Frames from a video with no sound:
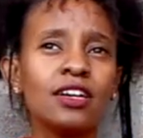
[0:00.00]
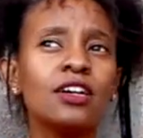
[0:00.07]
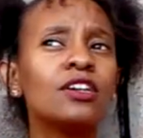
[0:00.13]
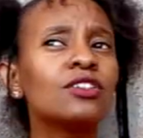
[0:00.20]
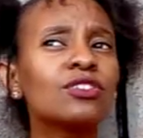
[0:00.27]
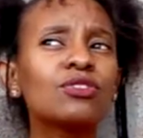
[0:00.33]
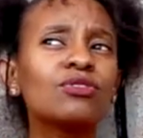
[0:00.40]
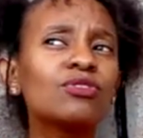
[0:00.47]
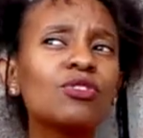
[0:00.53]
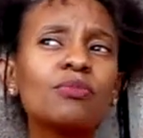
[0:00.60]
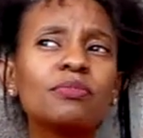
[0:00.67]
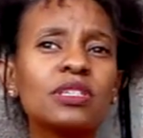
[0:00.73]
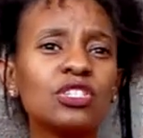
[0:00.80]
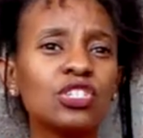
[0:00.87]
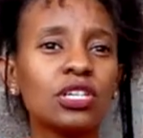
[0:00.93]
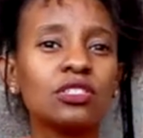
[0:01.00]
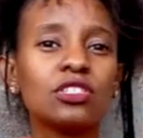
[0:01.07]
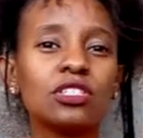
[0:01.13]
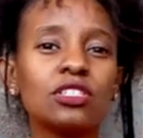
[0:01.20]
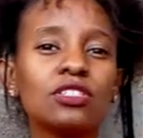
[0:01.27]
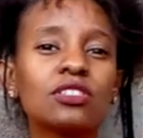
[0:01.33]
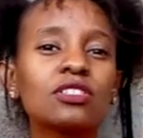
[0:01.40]
So don't be
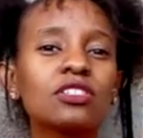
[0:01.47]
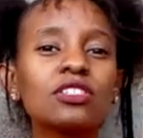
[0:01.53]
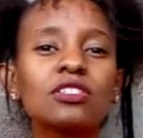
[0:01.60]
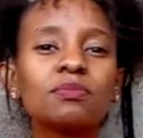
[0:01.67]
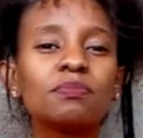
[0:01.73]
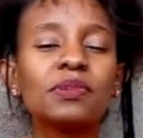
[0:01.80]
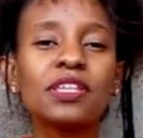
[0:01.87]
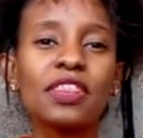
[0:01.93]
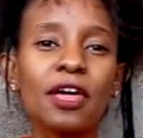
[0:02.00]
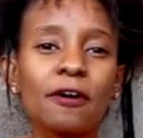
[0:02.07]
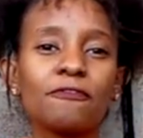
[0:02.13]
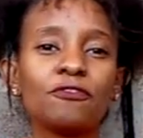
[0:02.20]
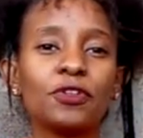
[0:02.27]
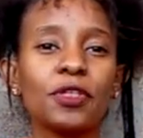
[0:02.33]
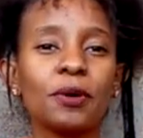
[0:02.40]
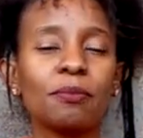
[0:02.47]
judgy, and just be there for them,